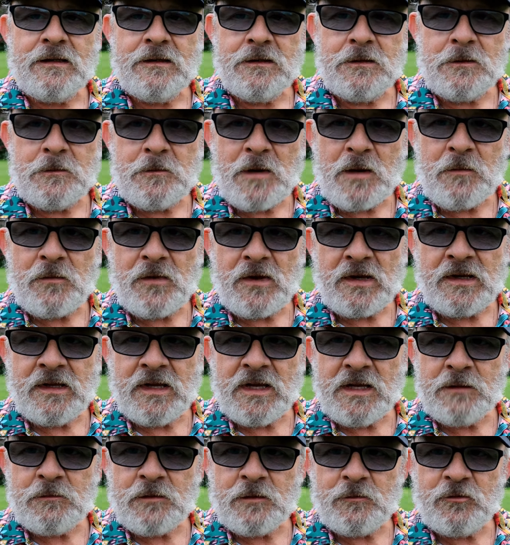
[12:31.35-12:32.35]
You remember I
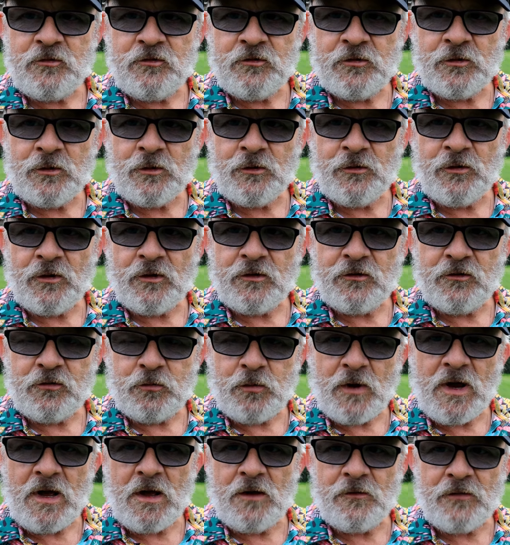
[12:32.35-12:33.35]
came up short on
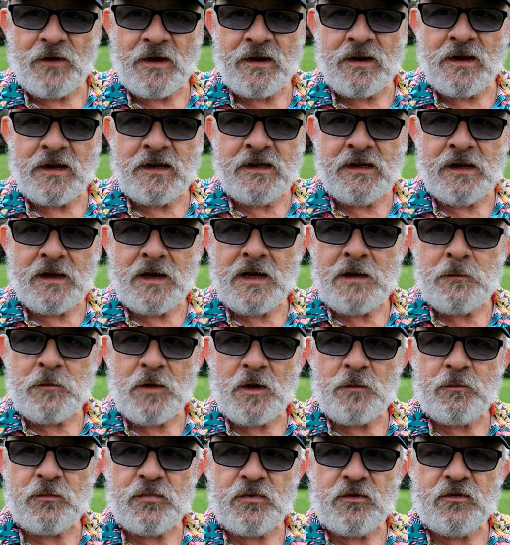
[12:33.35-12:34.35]
12 and I
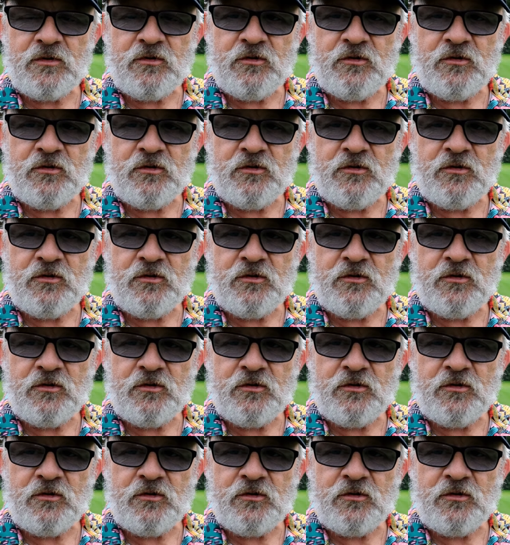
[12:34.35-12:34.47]
came up